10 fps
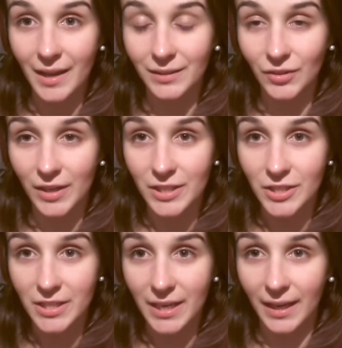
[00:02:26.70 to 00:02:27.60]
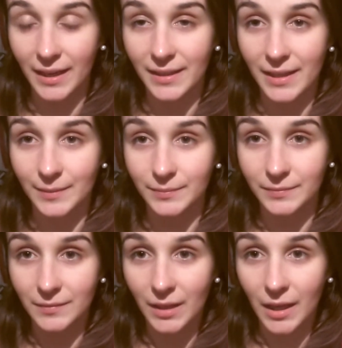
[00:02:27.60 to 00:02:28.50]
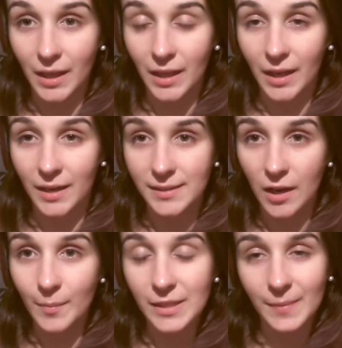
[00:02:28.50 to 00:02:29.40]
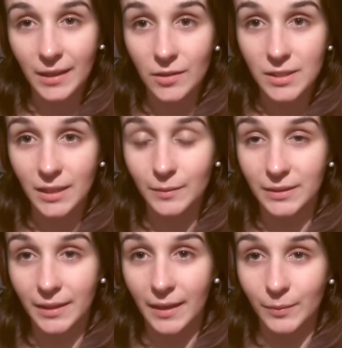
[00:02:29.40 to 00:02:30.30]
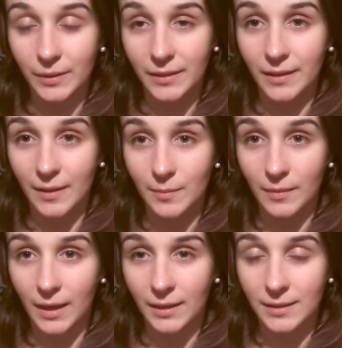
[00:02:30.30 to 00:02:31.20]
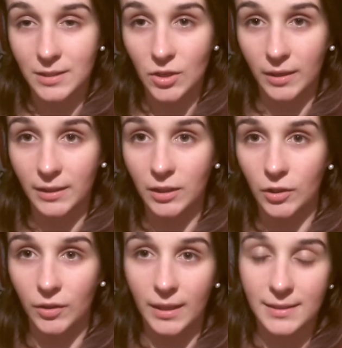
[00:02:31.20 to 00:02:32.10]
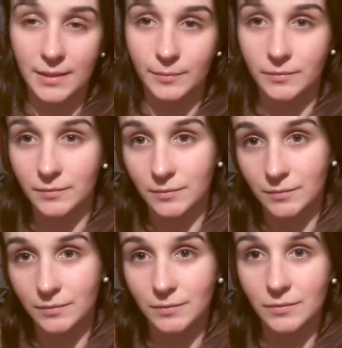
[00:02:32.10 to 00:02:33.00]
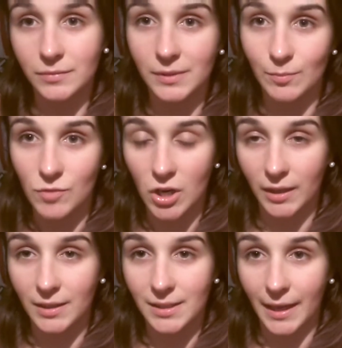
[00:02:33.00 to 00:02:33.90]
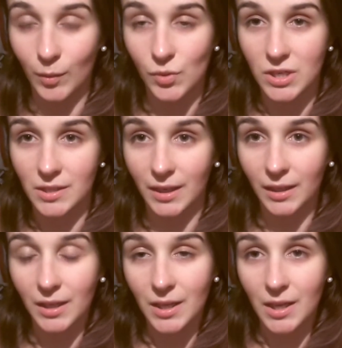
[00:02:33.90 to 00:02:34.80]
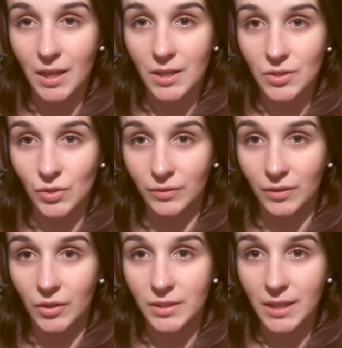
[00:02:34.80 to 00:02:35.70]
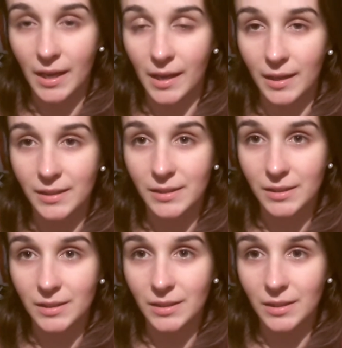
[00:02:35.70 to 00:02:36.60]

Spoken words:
in Christchurch. And I was like, I must make contact with them and try and, you know, get some Chinese language and that sort of learned. And